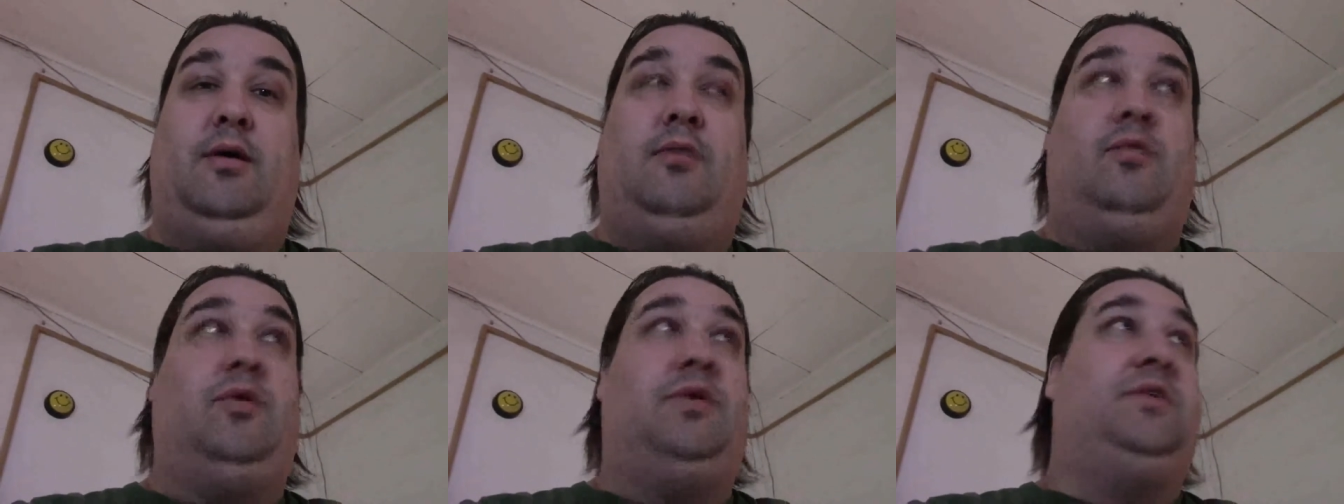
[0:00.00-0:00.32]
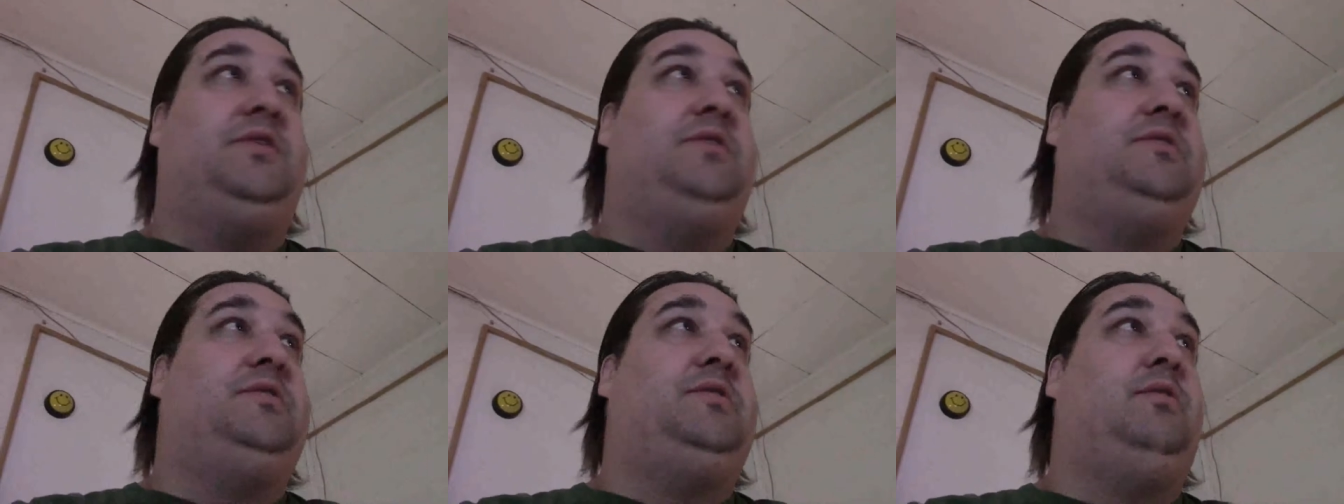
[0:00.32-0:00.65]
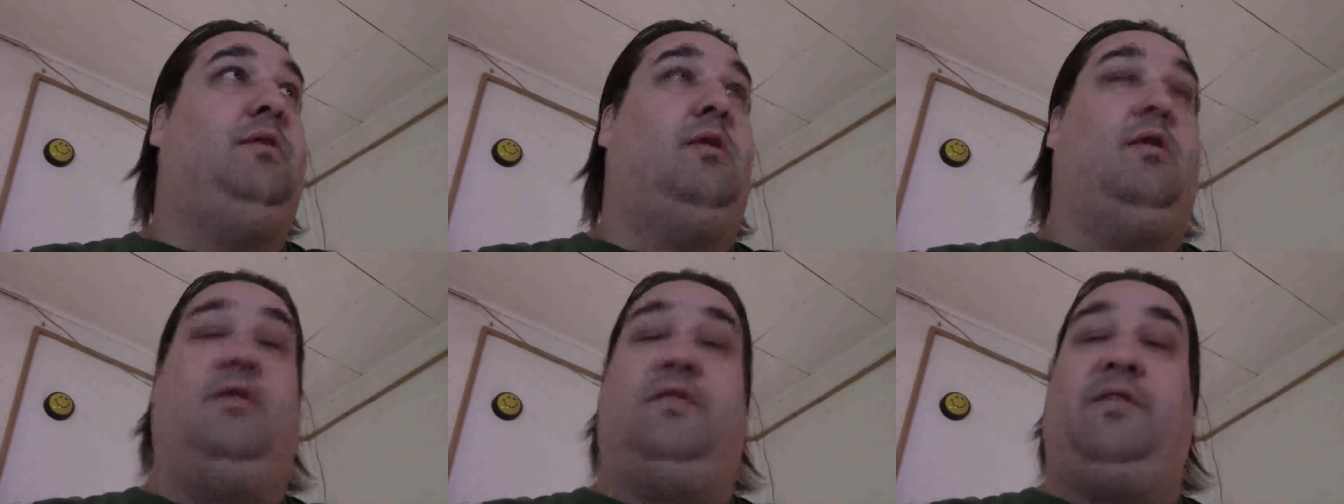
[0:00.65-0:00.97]
which is
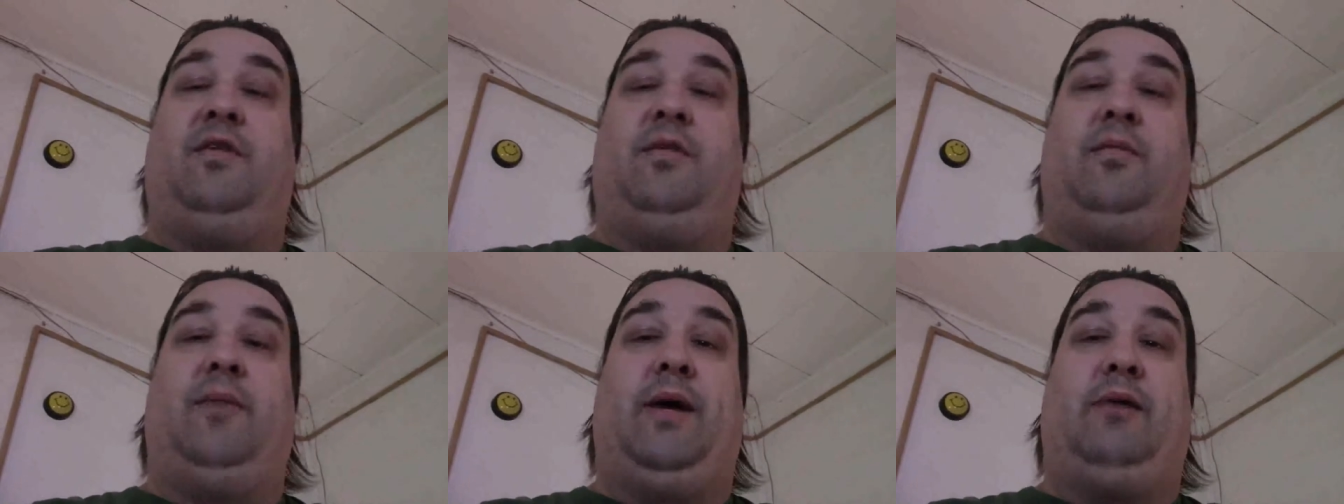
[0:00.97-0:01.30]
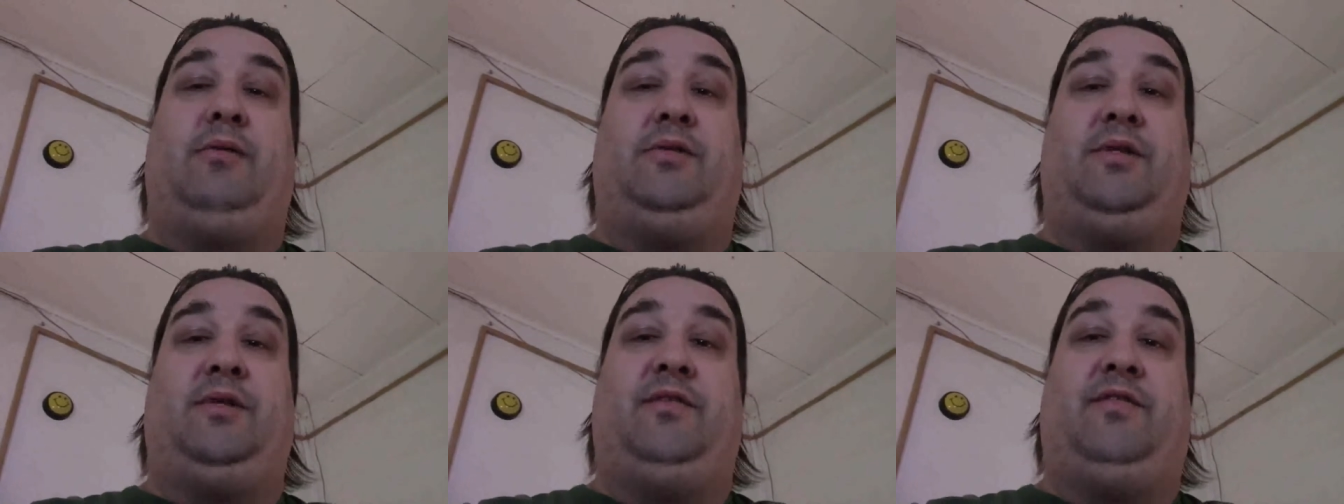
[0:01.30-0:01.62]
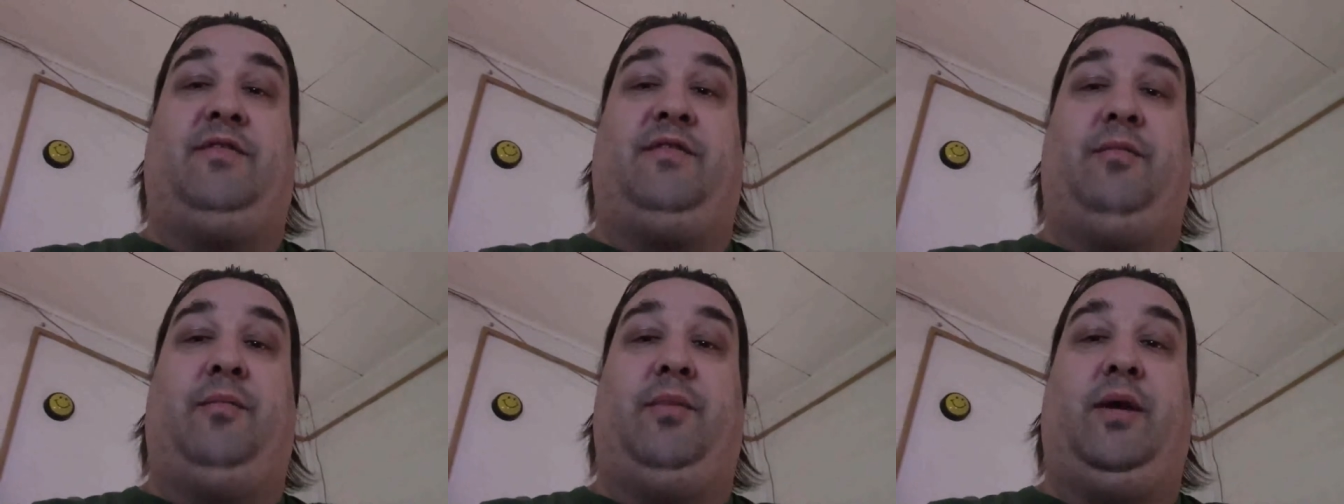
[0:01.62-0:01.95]
over the mountain
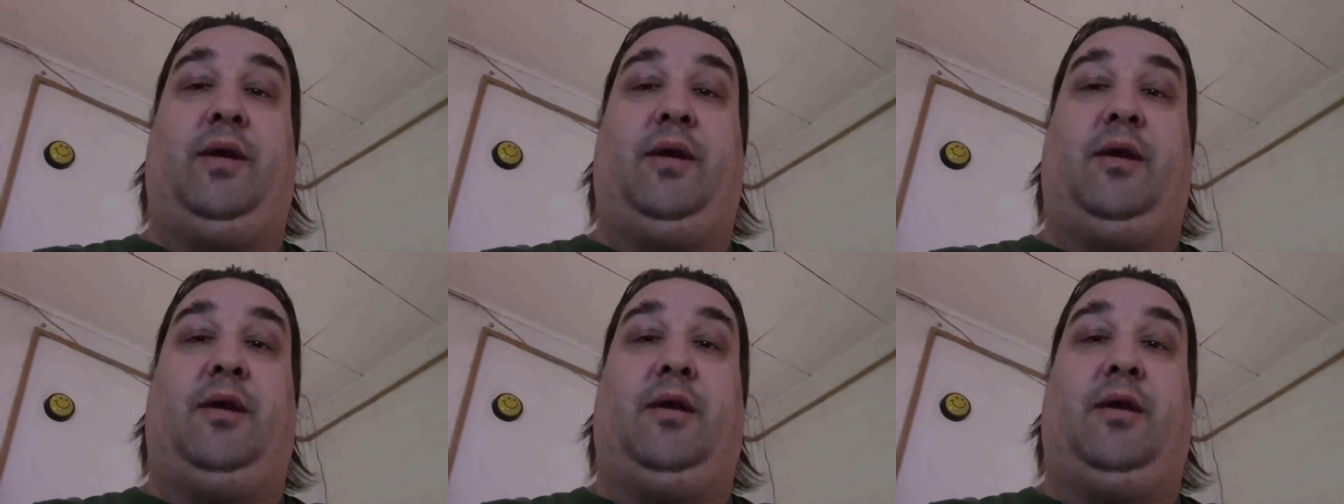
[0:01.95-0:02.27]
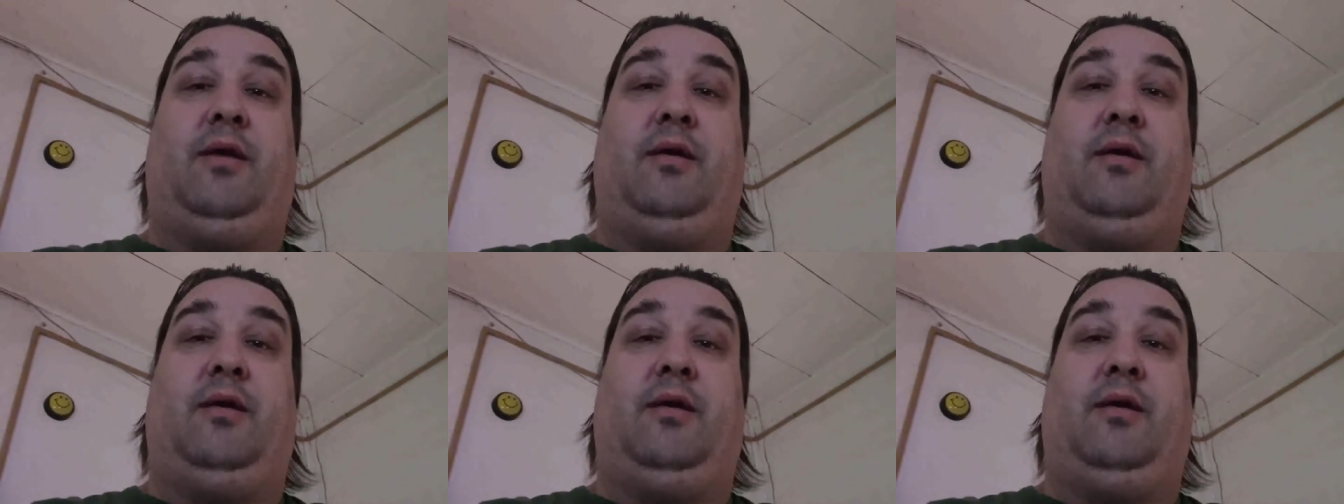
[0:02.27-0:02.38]
for me